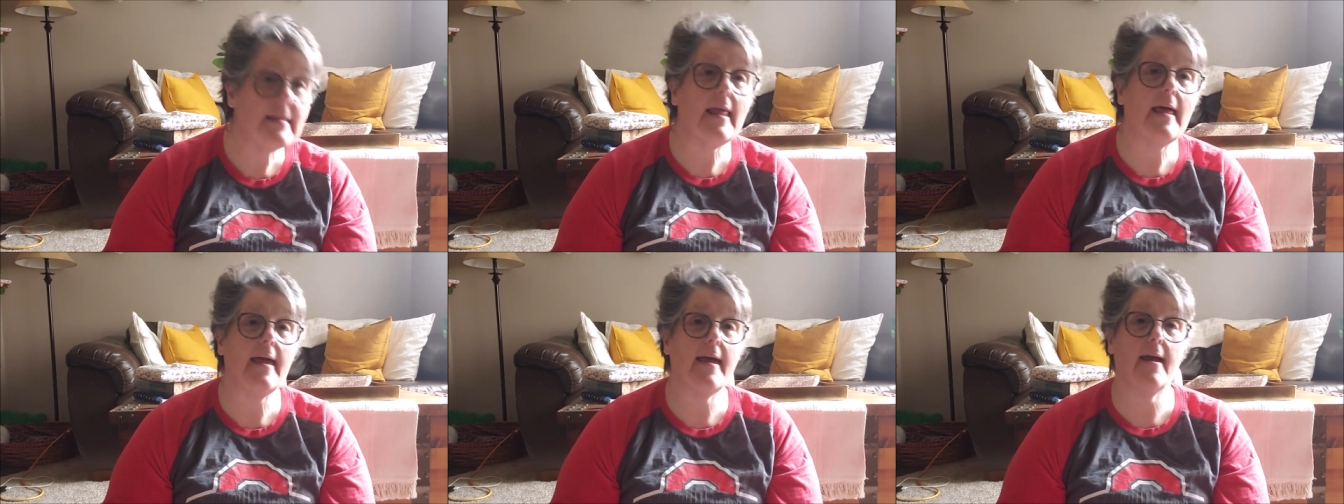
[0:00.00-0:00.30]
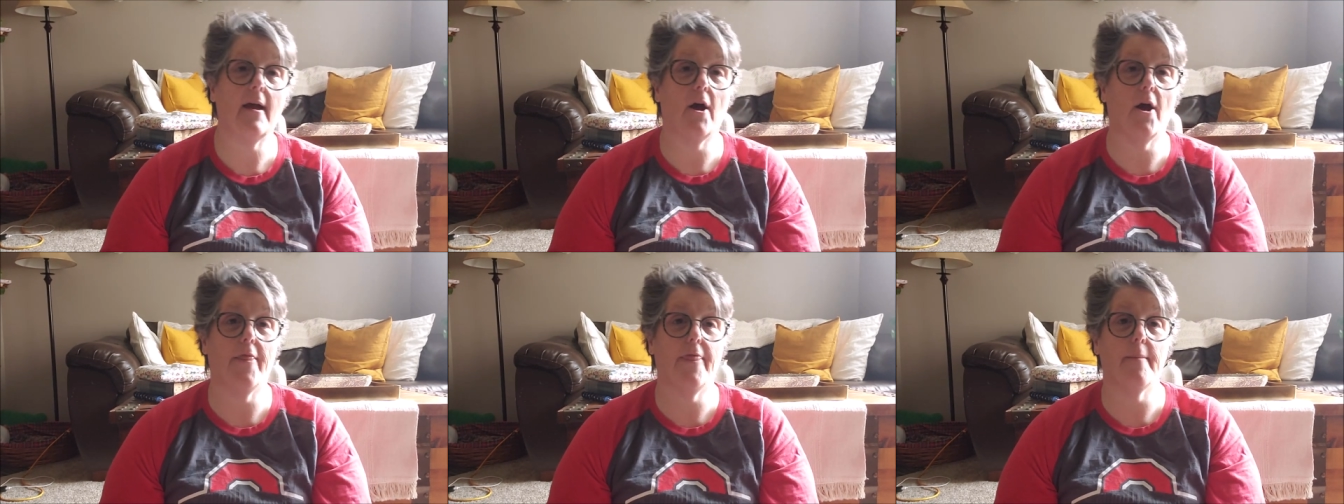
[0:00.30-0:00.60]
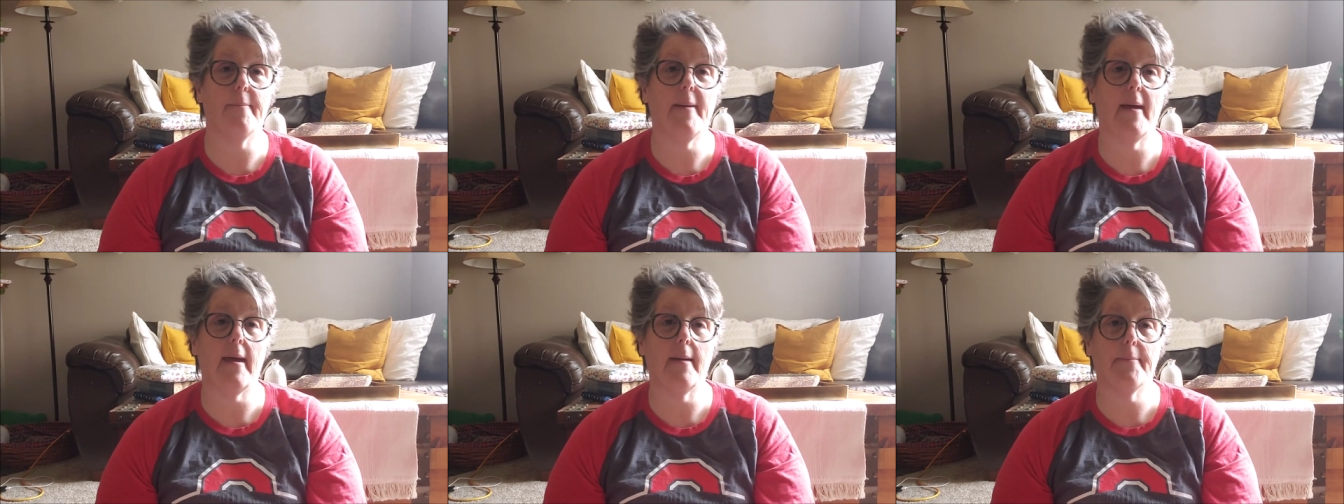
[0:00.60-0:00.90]
laying on the
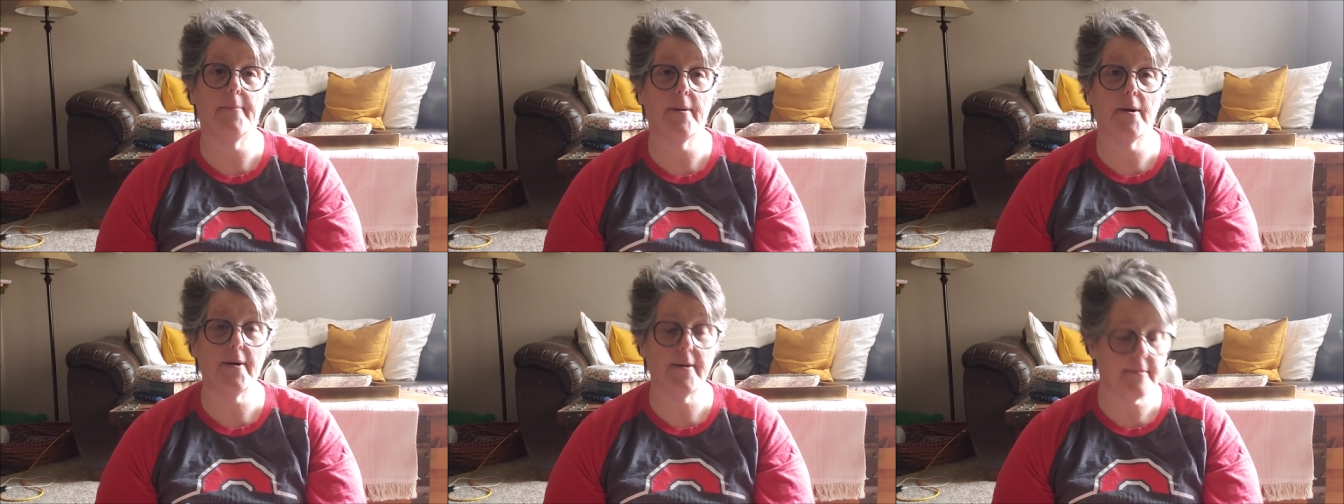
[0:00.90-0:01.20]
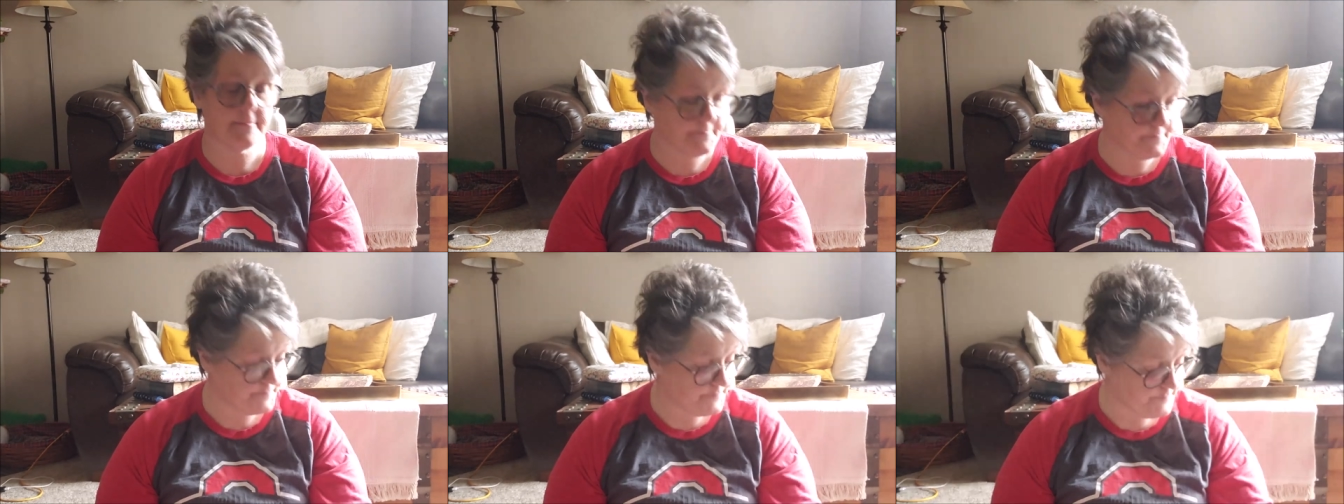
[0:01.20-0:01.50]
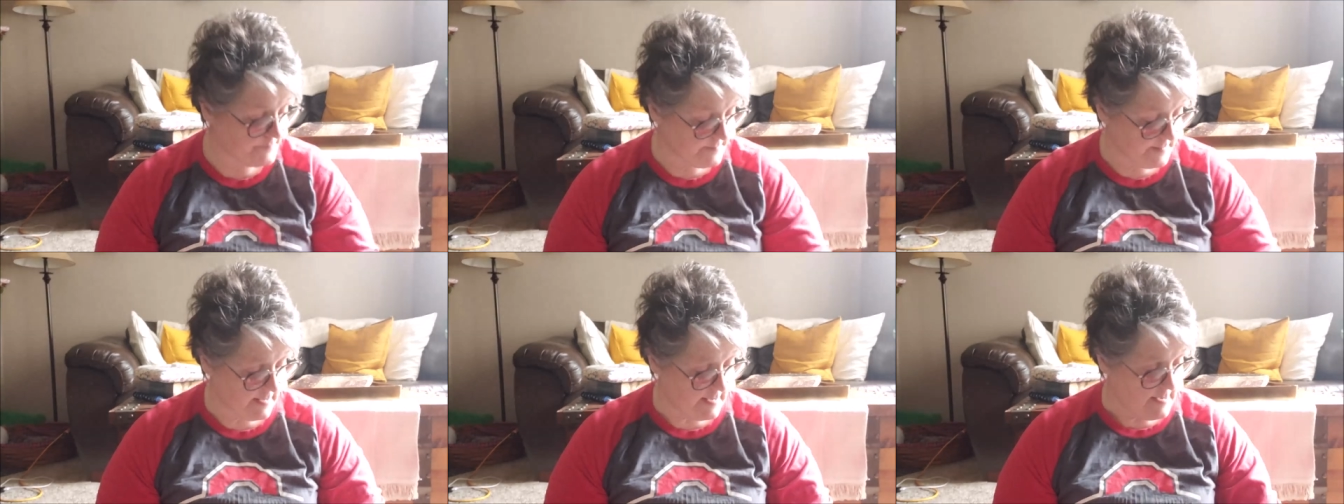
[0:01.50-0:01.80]
paper.
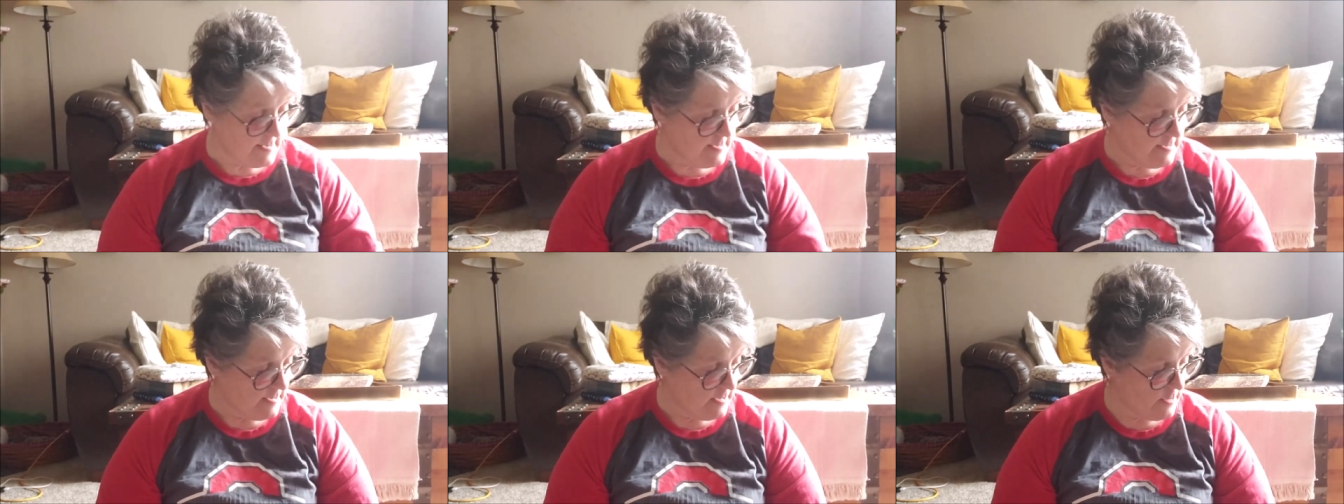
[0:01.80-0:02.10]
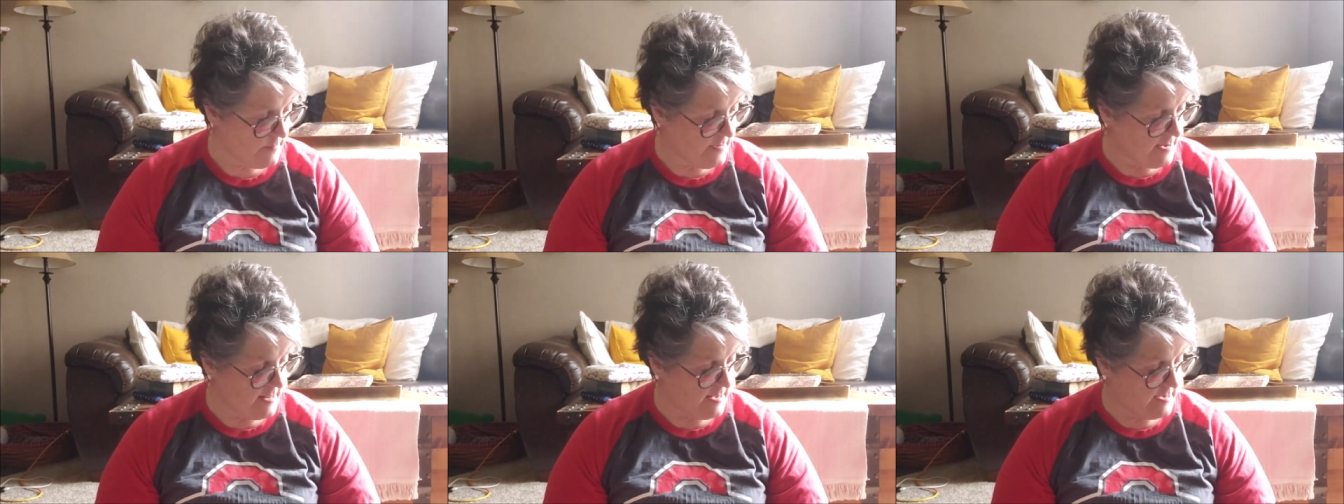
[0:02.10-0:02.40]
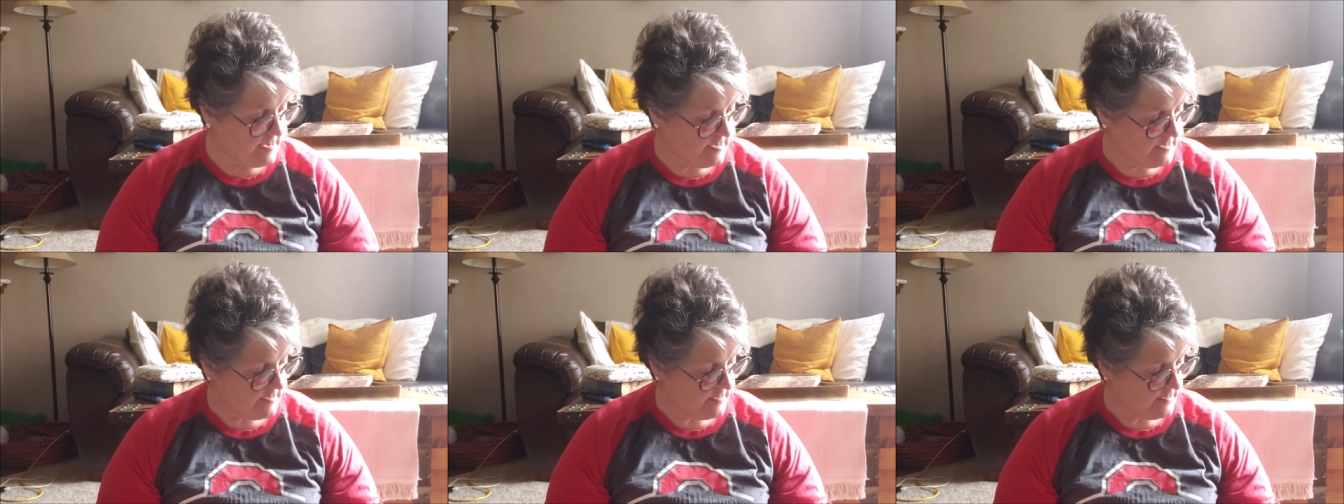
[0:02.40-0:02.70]
Here, buddy.